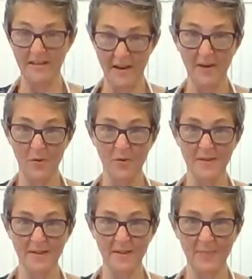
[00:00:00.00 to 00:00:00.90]
entire whole
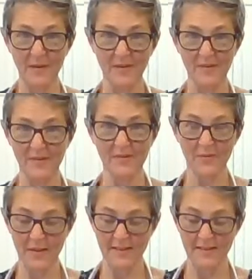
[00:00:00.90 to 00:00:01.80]
stick of butter.
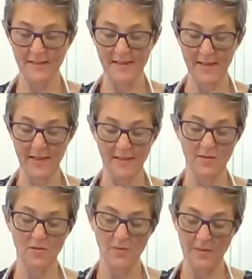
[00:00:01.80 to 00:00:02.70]
So yes, this thing
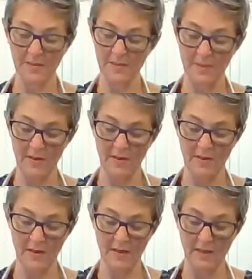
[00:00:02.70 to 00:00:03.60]
has 2 sticks of
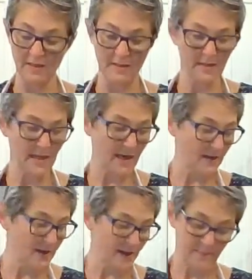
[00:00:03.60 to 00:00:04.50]
butter in its
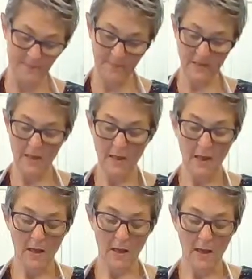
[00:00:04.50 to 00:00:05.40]
entirety.
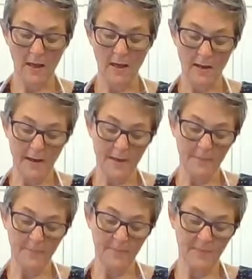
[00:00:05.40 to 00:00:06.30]

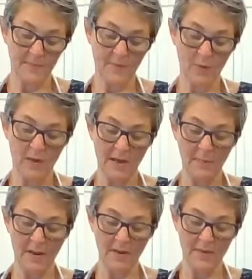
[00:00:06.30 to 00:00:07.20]
We're gonna
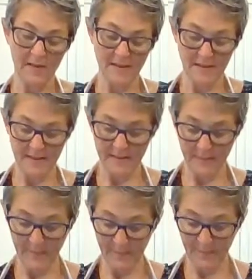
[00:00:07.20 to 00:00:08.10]
melt this